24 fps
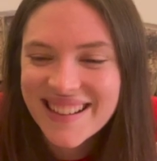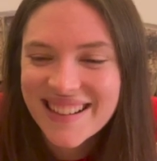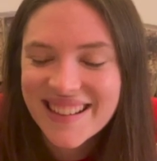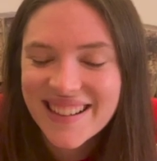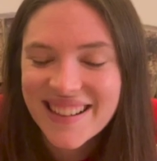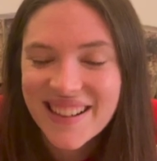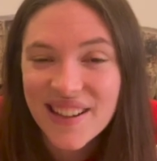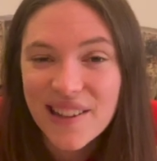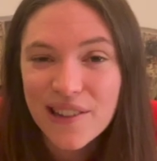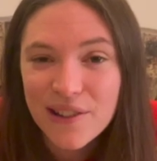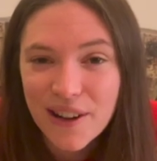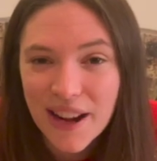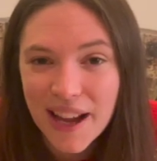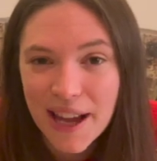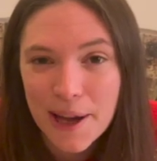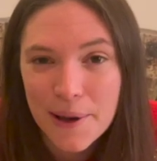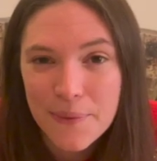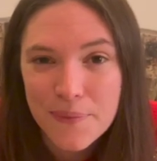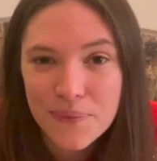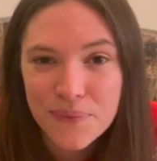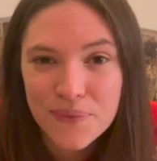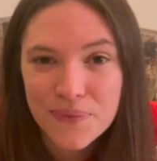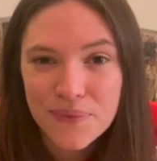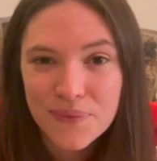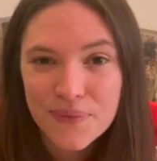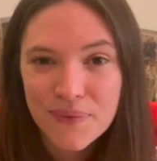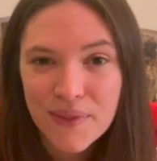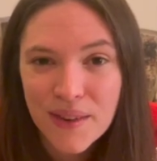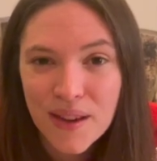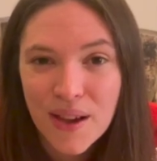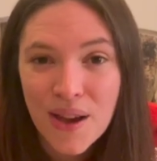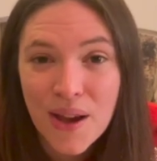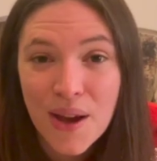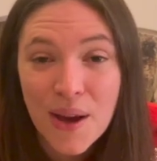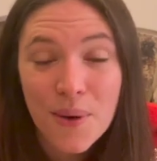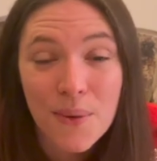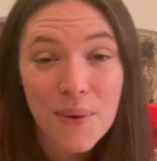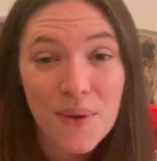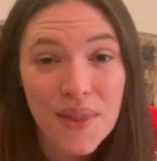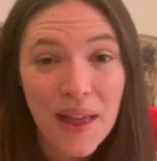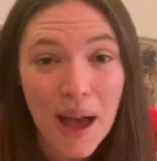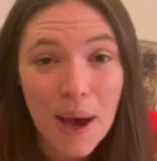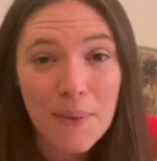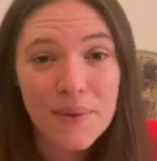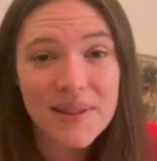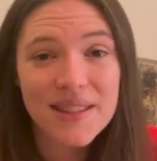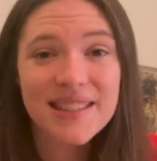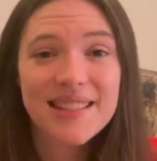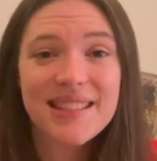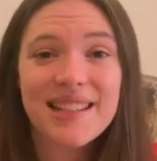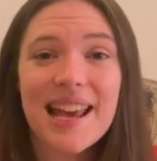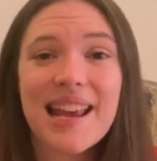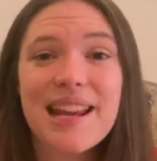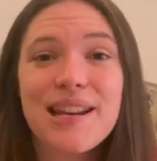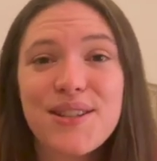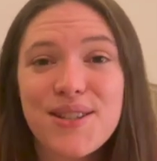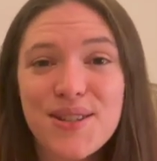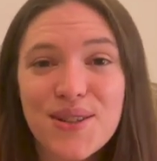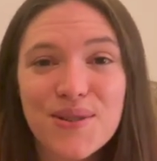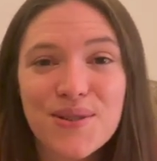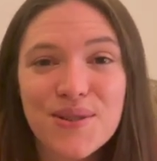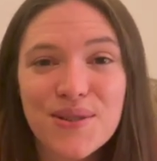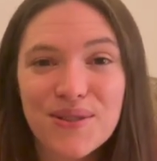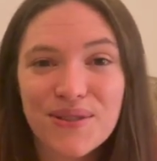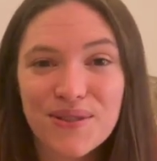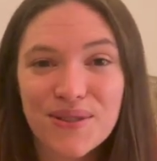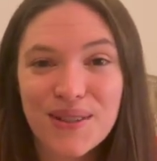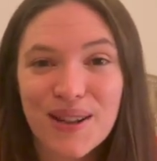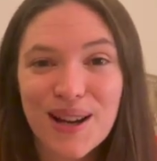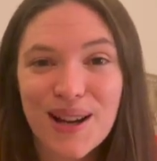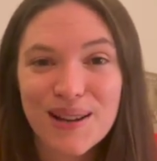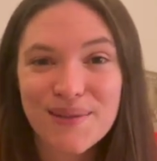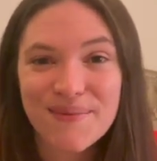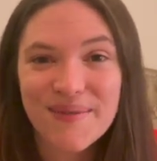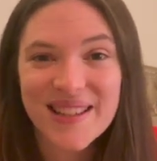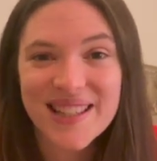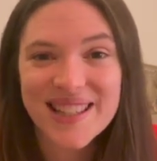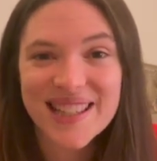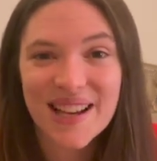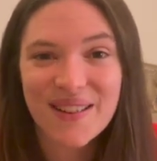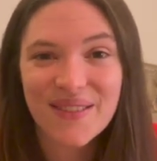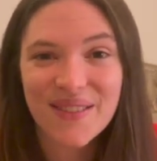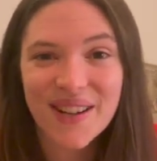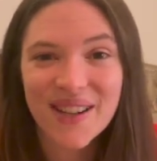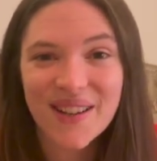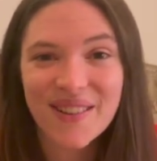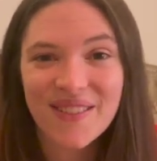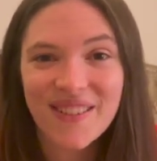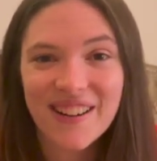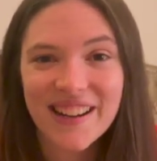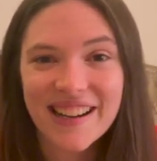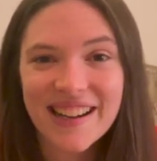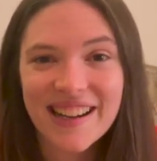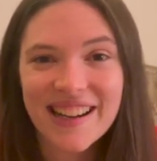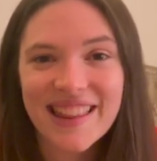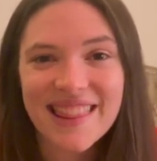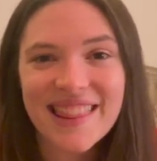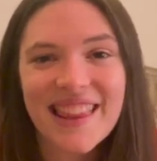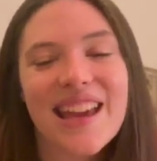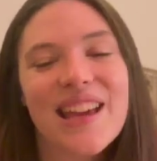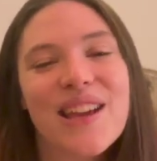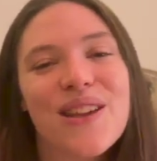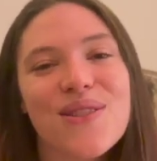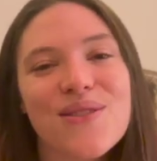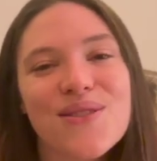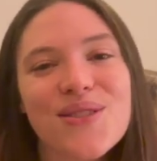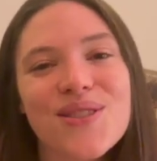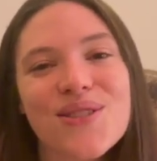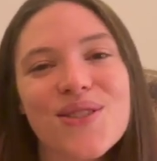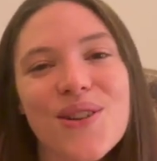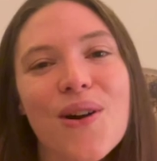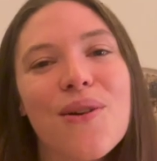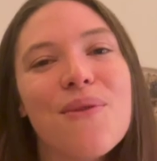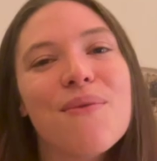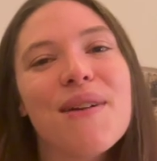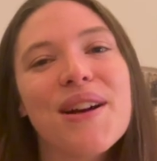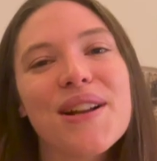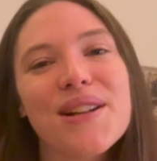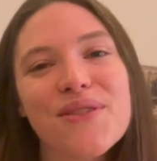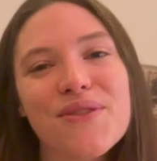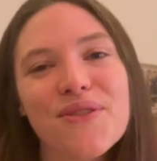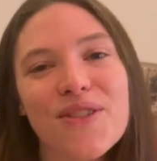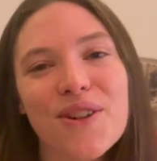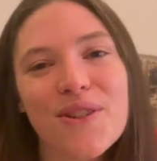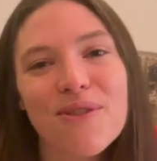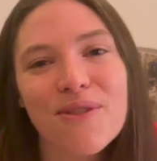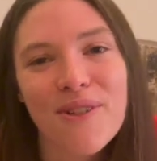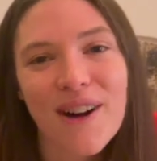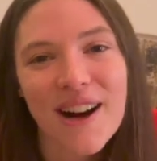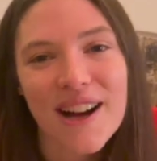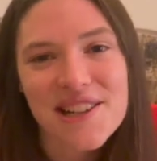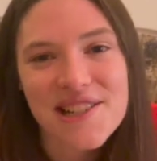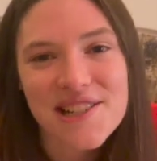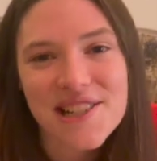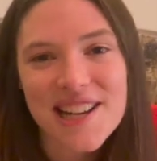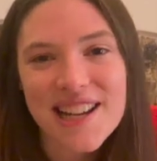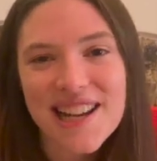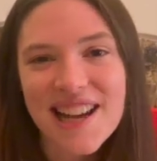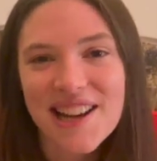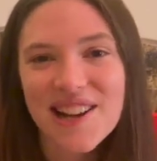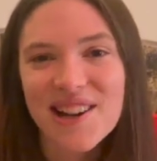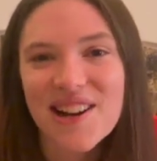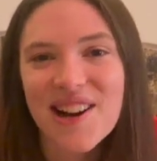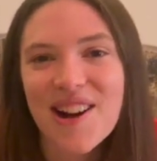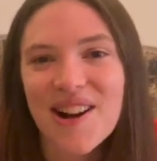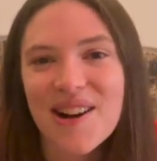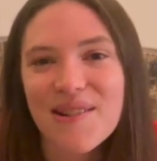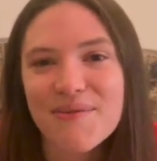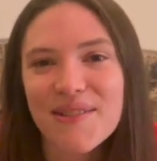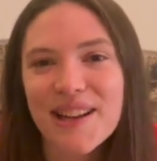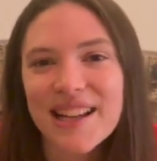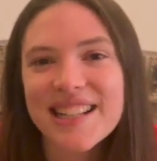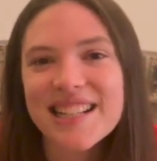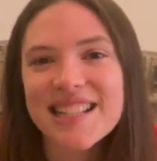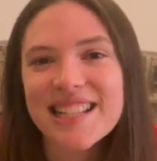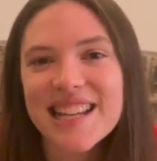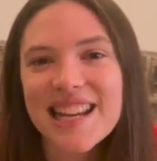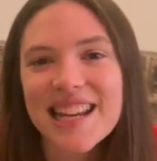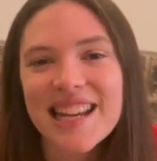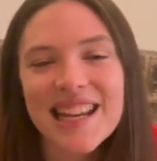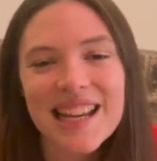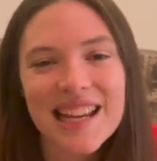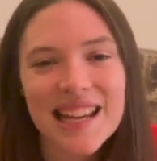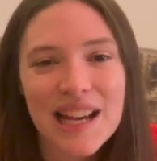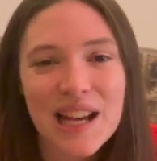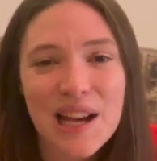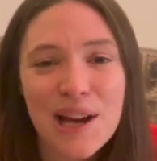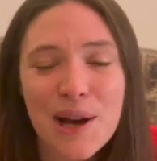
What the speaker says: All right, well, that was day 2 of Vlogmas, everyone. Thank you so much for watching and commenting.